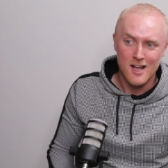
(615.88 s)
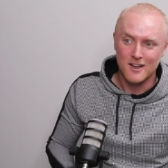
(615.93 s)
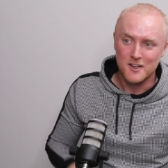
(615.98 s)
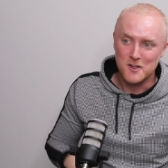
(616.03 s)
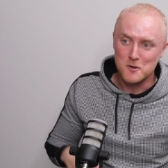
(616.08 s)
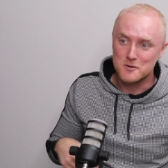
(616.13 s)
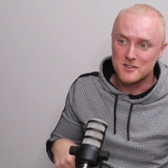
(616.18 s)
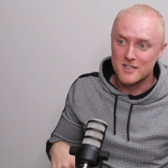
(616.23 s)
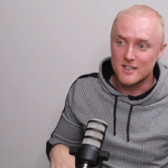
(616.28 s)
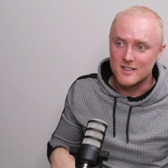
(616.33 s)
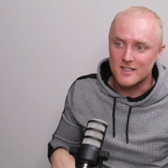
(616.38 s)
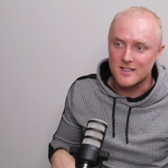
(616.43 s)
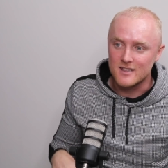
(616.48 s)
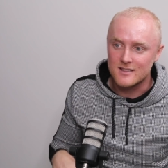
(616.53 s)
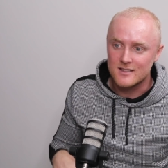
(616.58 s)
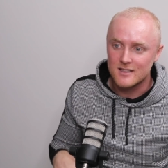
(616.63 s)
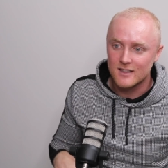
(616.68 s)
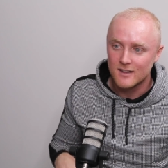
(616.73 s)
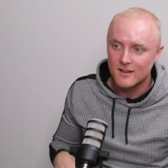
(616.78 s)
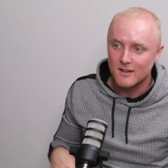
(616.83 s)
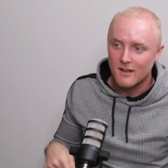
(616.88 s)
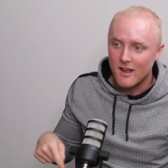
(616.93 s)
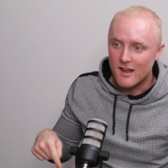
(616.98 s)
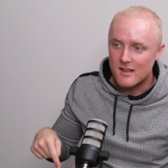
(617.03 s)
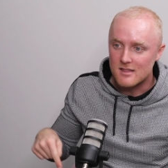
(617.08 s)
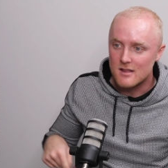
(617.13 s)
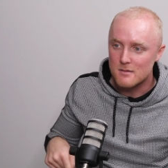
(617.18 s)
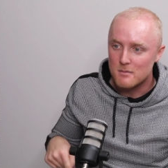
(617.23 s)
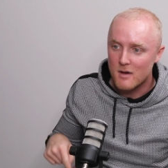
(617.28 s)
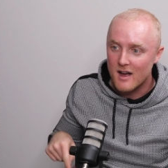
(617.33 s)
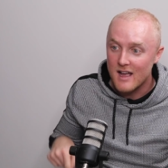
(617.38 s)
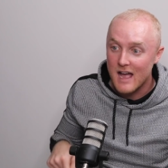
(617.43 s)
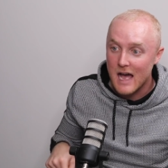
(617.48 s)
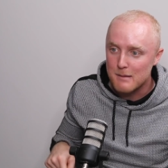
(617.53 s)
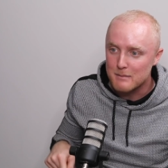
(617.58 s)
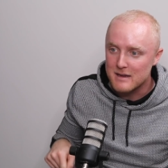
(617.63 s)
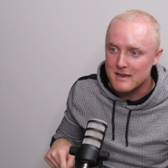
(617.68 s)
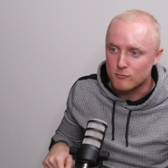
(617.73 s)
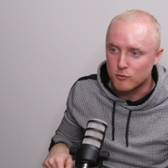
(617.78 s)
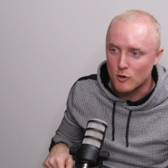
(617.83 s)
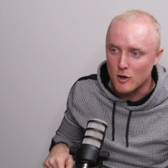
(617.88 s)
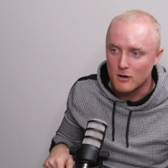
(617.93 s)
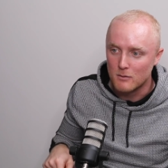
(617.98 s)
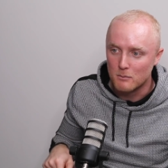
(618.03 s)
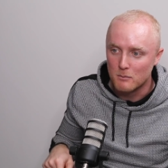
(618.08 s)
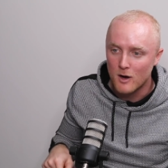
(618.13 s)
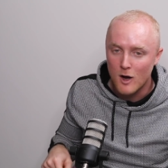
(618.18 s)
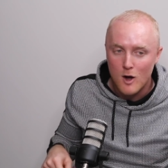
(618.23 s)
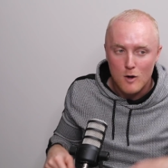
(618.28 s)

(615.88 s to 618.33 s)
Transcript: You did it in the Miami room